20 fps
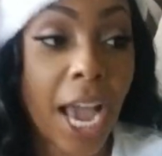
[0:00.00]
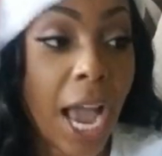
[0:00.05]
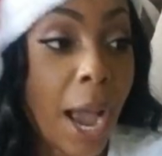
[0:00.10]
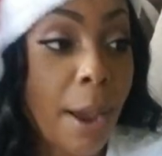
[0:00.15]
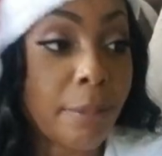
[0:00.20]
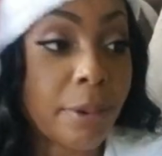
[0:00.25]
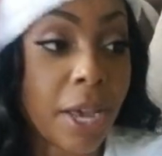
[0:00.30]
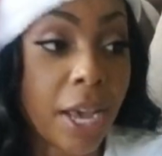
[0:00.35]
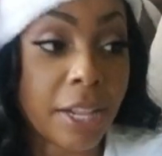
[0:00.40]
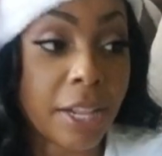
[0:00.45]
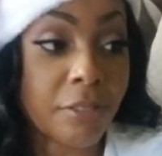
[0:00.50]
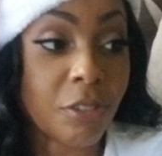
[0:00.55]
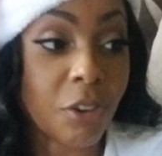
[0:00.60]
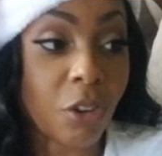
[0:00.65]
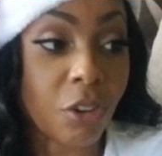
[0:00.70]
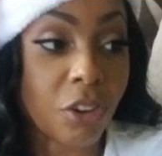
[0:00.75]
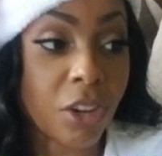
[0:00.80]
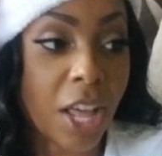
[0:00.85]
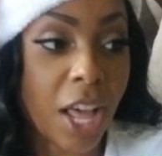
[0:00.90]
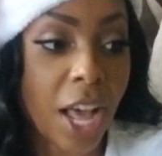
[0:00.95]
I'm not even
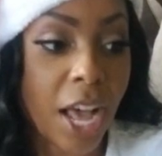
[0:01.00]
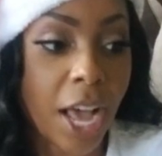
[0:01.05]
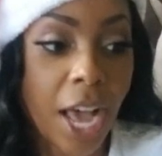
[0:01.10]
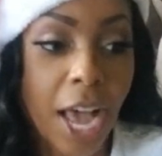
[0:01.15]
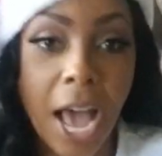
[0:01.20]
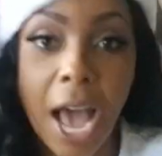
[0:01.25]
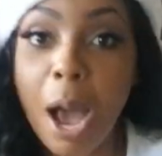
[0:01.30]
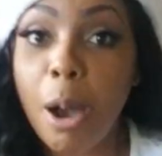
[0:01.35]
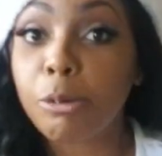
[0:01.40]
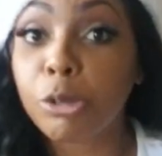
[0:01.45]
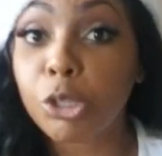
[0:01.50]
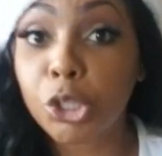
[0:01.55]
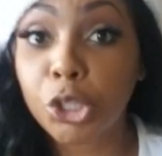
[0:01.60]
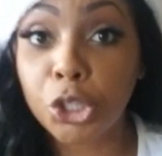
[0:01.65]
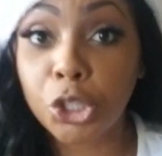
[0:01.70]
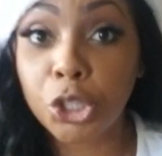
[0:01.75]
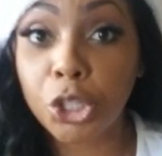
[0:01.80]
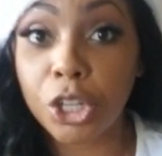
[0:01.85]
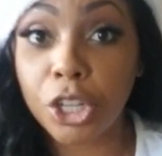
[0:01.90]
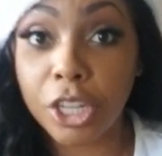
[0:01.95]
going to lie. I was
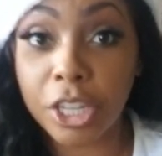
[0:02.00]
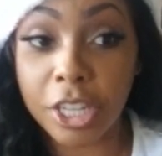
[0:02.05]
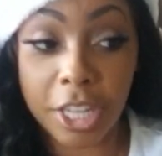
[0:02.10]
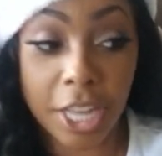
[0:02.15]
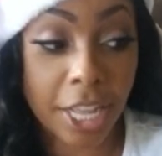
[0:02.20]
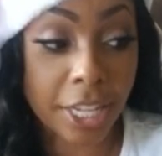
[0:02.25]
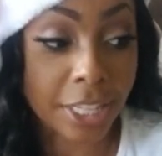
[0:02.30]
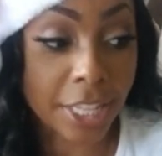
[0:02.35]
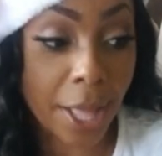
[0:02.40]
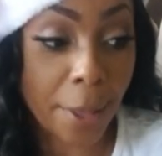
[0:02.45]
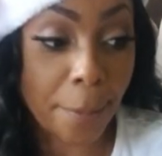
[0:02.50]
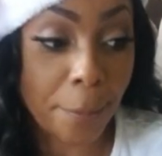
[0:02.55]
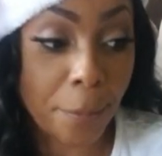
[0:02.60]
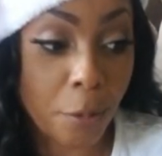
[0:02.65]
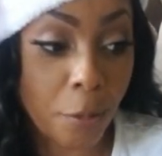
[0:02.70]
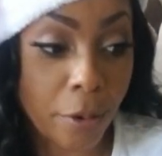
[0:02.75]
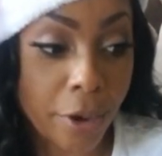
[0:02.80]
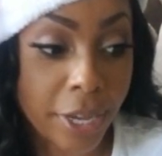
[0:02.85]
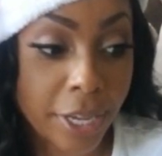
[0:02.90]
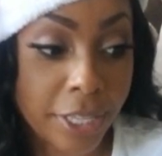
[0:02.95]
shook at that
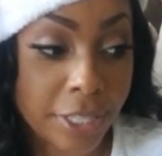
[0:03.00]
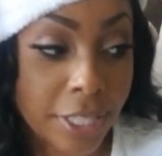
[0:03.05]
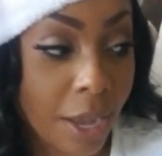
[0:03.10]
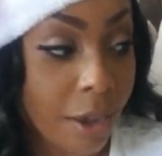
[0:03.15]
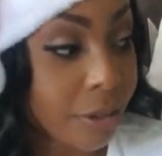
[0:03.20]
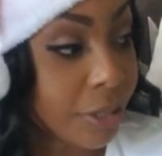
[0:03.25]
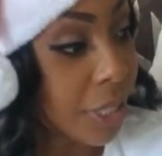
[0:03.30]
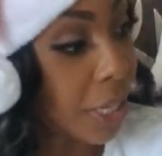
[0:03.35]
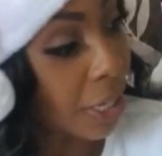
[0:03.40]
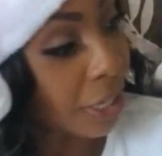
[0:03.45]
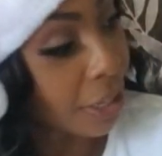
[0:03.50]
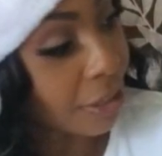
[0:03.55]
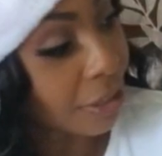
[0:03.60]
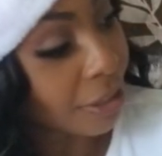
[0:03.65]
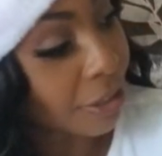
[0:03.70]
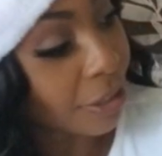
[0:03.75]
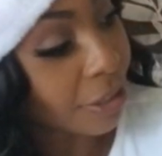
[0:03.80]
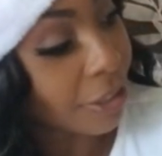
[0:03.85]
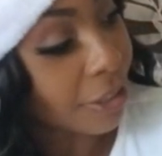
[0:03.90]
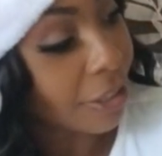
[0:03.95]
point, because I was like,
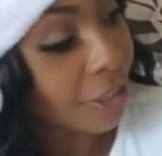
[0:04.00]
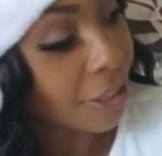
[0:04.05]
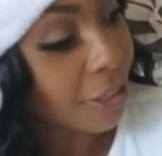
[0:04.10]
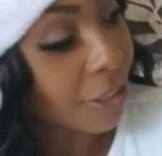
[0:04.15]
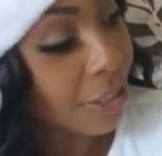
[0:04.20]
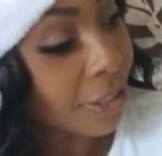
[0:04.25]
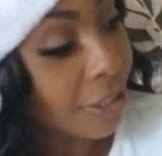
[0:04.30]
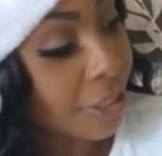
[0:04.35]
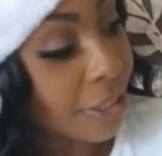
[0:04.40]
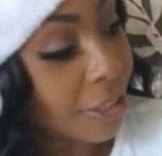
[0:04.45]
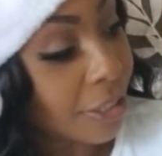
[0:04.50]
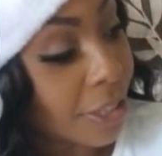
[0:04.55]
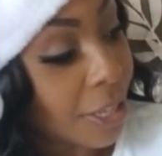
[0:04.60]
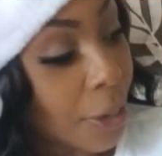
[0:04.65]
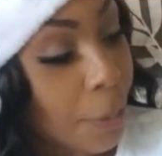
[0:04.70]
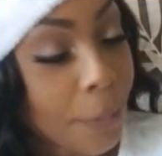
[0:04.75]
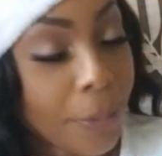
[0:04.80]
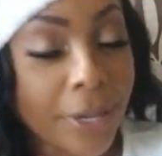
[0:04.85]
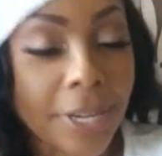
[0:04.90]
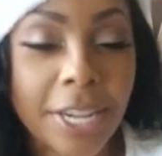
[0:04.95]

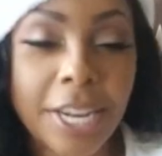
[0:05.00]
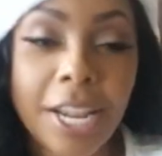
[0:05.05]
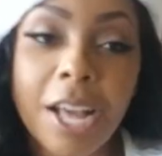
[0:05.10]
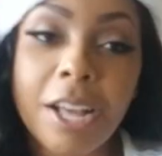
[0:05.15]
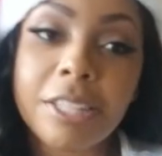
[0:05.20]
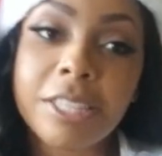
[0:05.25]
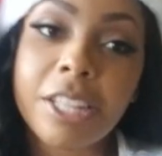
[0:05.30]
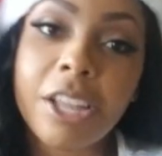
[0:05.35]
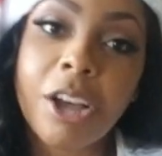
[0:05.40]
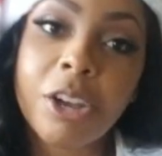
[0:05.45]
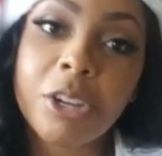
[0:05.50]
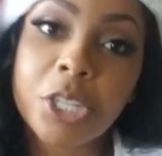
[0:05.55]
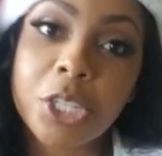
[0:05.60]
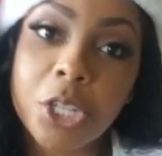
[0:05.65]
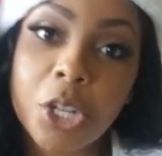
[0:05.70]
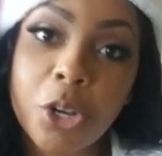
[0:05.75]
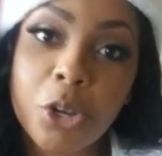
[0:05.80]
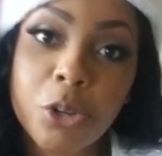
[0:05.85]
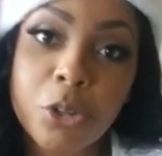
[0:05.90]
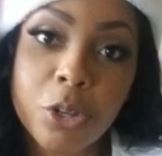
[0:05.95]
but then I thought, you
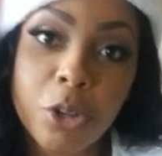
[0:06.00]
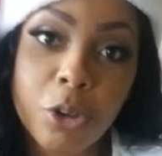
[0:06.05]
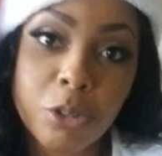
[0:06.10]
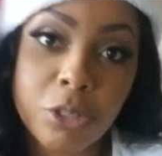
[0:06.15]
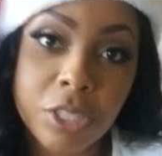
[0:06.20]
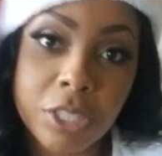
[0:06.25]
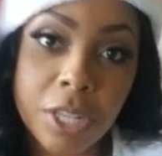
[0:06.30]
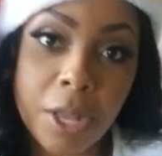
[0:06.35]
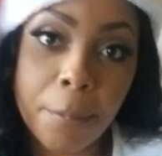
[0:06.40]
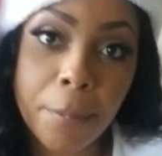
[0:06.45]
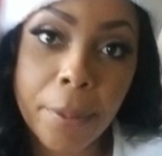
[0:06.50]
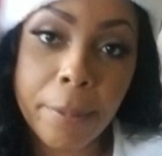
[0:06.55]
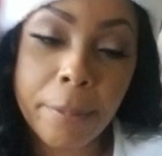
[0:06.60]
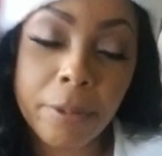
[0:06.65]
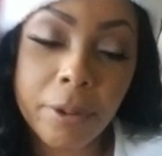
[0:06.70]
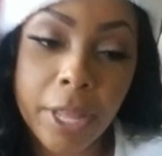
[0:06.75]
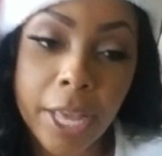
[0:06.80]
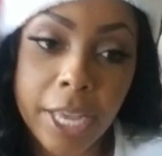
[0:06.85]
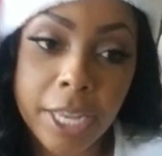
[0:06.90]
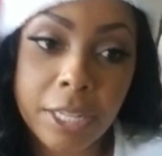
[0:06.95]
know, some
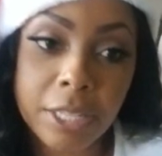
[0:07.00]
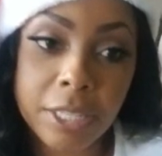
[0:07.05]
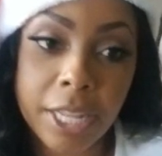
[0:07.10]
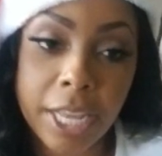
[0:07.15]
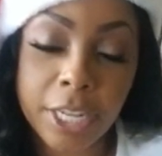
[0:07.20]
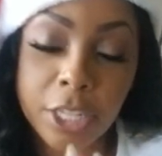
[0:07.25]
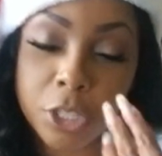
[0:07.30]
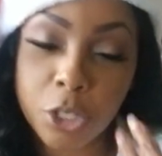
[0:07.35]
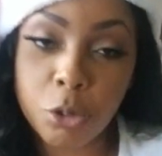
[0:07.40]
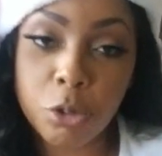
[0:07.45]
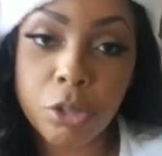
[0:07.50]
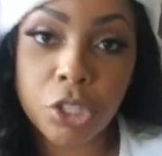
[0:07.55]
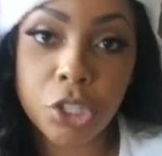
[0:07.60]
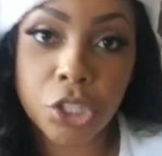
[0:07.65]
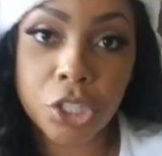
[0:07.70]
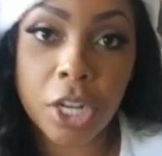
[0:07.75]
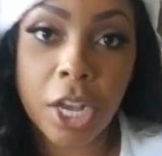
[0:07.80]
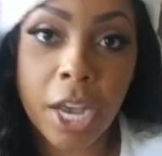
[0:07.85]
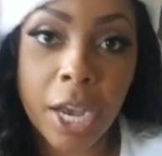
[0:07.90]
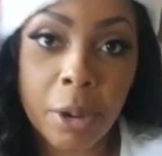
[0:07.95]
people, like, they do a
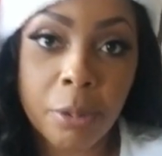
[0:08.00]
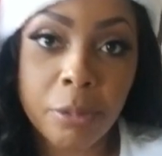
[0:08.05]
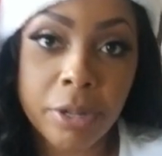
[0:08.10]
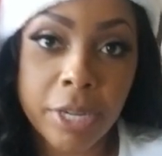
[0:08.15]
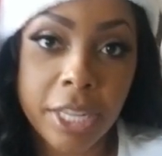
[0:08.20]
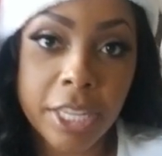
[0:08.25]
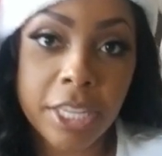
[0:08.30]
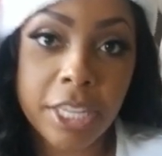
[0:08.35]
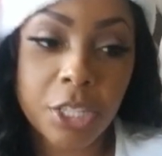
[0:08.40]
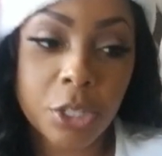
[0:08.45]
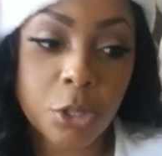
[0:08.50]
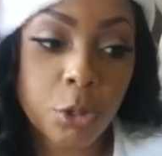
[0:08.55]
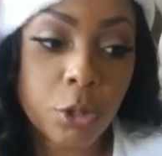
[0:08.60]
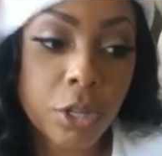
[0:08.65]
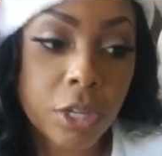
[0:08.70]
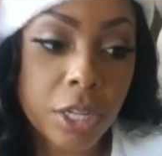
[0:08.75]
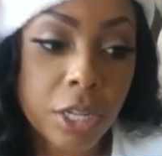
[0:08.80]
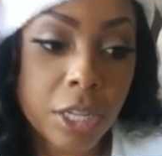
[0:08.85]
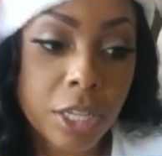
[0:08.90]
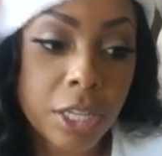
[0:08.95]
shot when they get
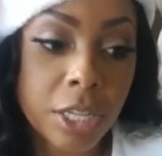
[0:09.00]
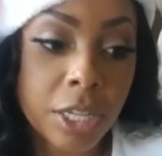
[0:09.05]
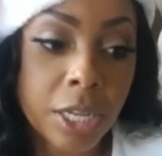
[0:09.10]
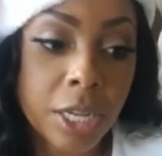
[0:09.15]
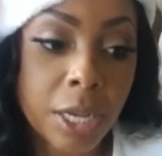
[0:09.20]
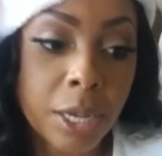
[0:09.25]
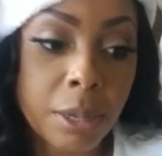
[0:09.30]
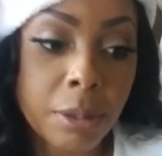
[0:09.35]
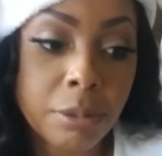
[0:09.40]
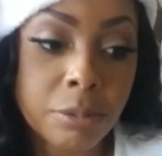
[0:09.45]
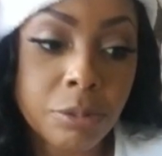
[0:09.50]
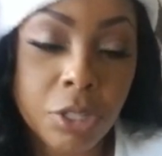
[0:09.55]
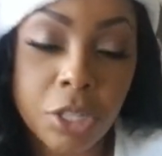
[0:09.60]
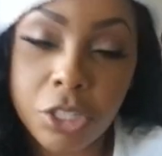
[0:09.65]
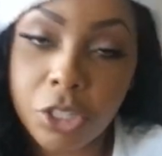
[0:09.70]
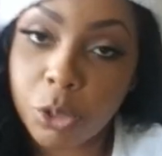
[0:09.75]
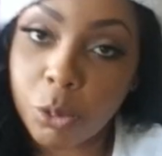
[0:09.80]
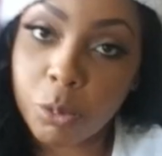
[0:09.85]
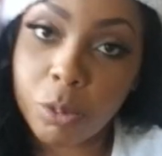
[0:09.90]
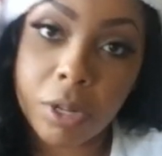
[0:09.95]
to a club
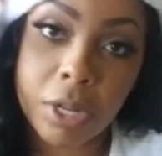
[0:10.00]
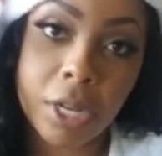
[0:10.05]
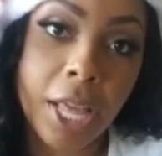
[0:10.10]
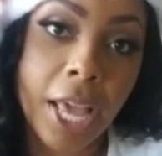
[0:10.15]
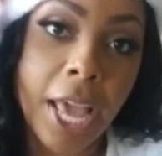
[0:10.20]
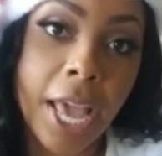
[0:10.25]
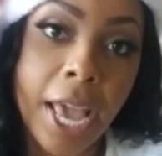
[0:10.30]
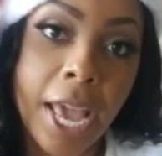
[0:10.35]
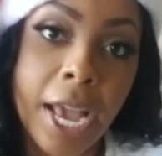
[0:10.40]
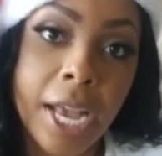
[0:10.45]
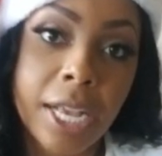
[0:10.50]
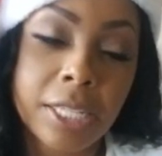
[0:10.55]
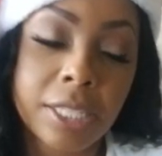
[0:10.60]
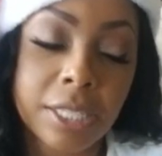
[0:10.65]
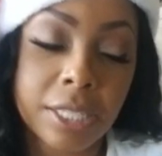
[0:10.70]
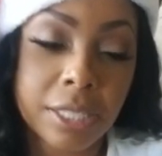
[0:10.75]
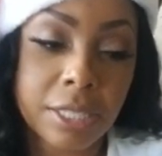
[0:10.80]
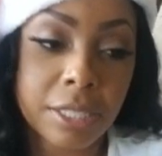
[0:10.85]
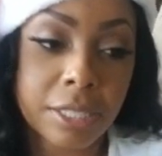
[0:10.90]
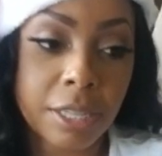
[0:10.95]
just to
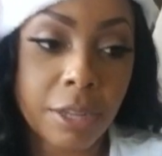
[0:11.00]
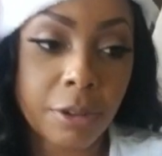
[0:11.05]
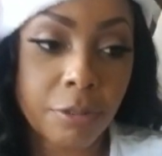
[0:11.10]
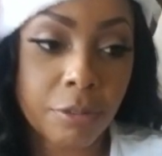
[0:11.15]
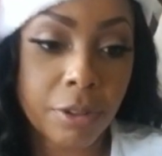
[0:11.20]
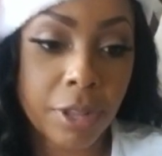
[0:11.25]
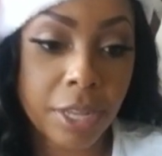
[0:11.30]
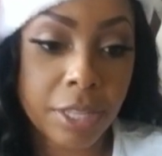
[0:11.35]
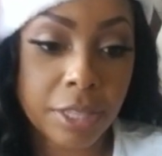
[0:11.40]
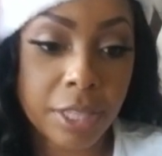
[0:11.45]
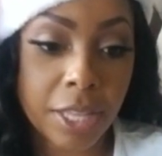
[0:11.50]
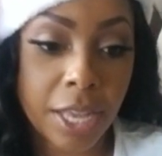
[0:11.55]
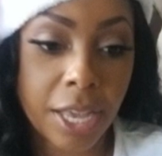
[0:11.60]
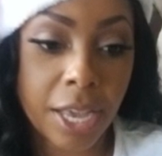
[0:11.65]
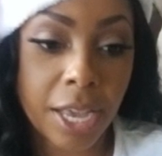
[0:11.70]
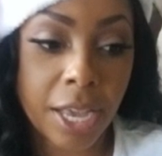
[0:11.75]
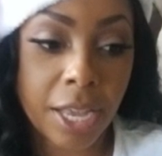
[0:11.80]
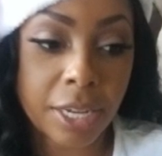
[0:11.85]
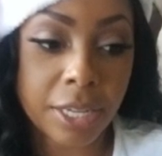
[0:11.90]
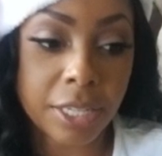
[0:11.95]
relax and stuff like
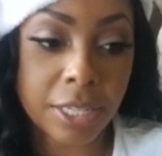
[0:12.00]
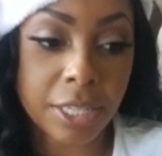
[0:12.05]
that.